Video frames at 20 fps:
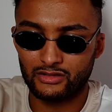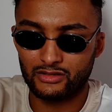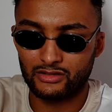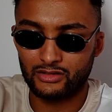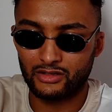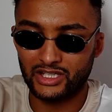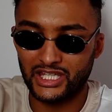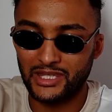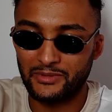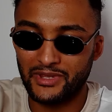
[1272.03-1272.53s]

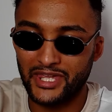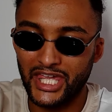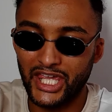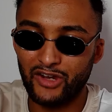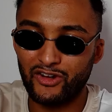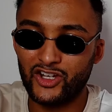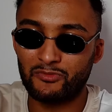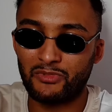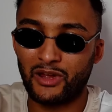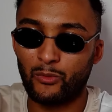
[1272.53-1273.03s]
I keep
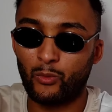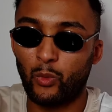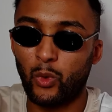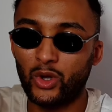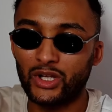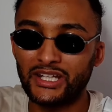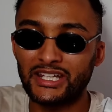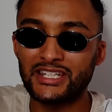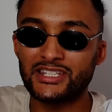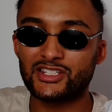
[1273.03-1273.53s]
hearing him. Like,
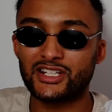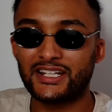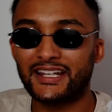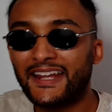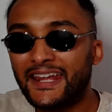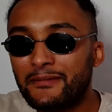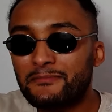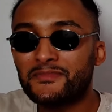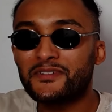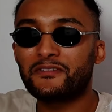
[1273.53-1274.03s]
Wallin's
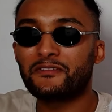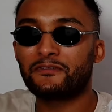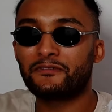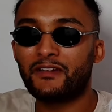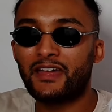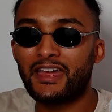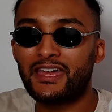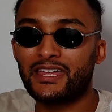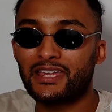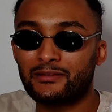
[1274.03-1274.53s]
claim to
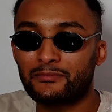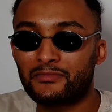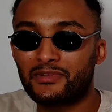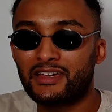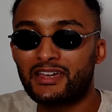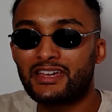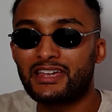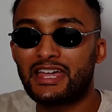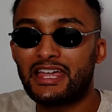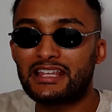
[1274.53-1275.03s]
fame
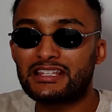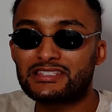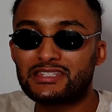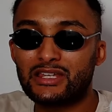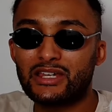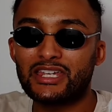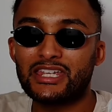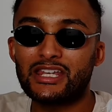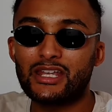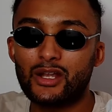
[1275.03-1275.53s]
is
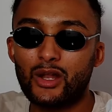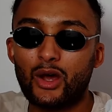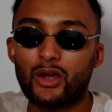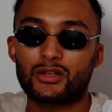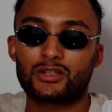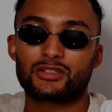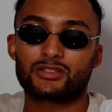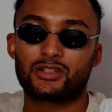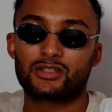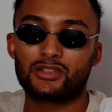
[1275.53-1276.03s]
that he
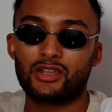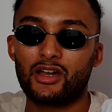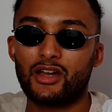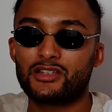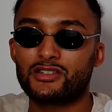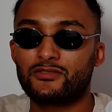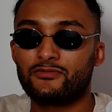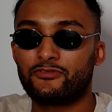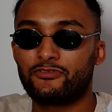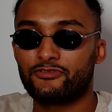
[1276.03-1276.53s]
lost to
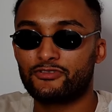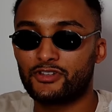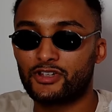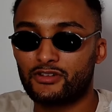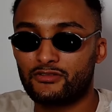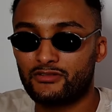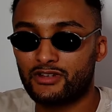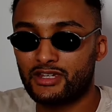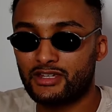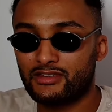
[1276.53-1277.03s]
Tyson
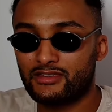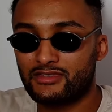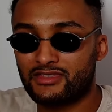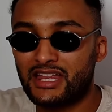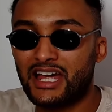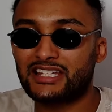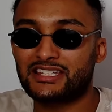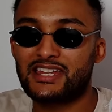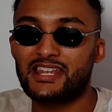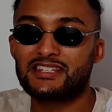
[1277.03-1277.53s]
Fury.
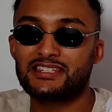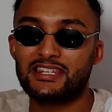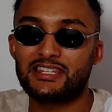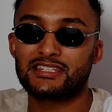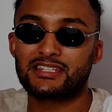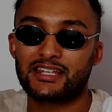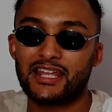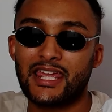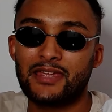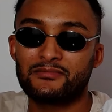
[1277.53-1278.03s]
That is his
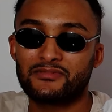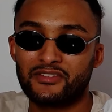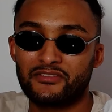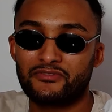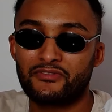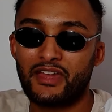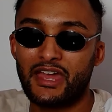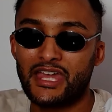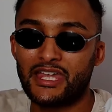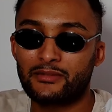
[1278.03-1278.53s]
claim to
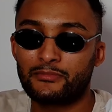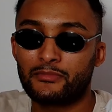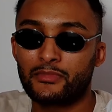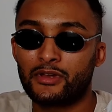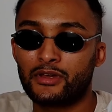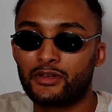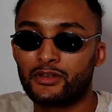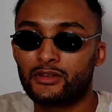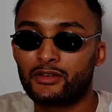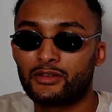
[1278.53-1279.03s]
fame.
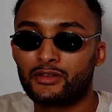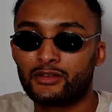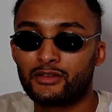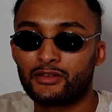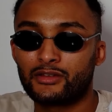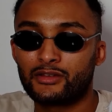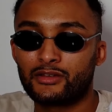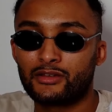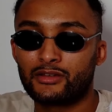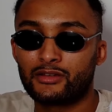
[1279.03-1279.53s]

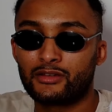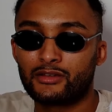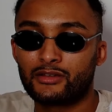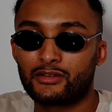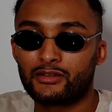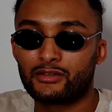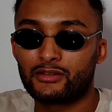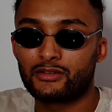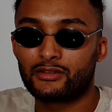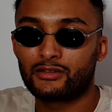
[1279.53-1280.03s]

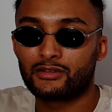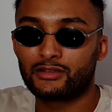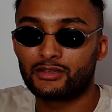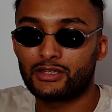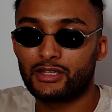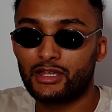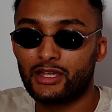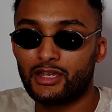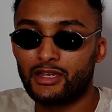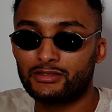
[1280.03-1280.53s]

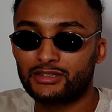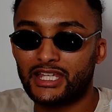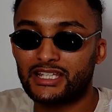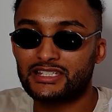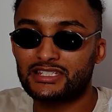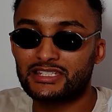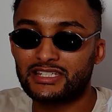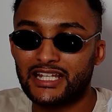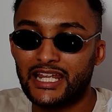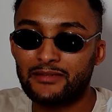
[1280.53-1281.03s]
Yeah, that's
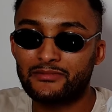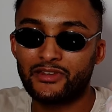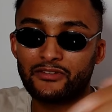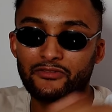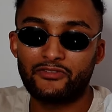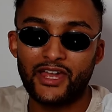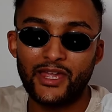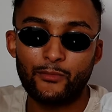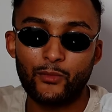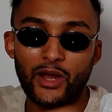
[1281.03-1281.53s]
his claim to
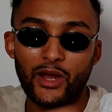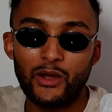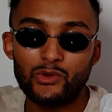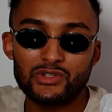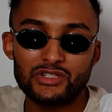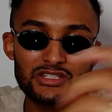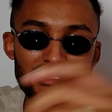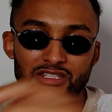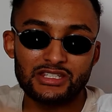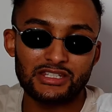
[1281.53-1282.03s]
fame. What
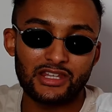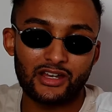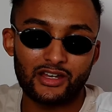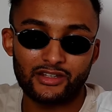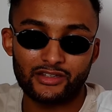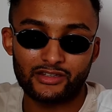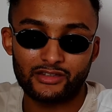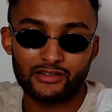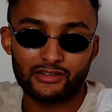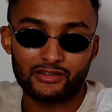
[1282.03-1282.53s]
else has he
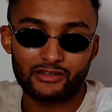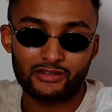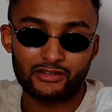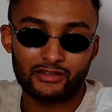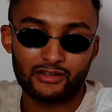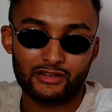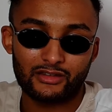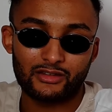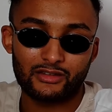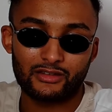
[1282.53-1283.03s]
done?
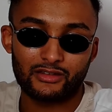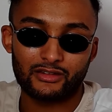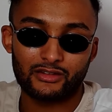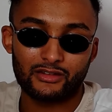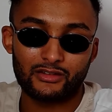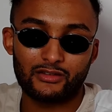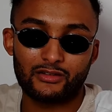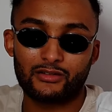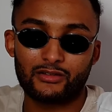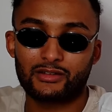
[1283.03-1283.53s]

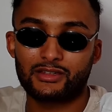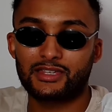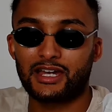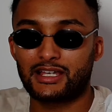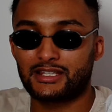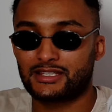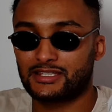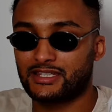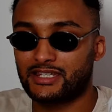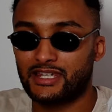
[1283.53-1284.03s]
Oh,
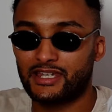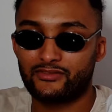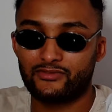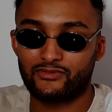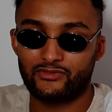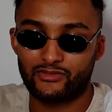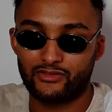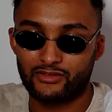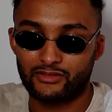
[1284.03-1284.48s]
Gassiev.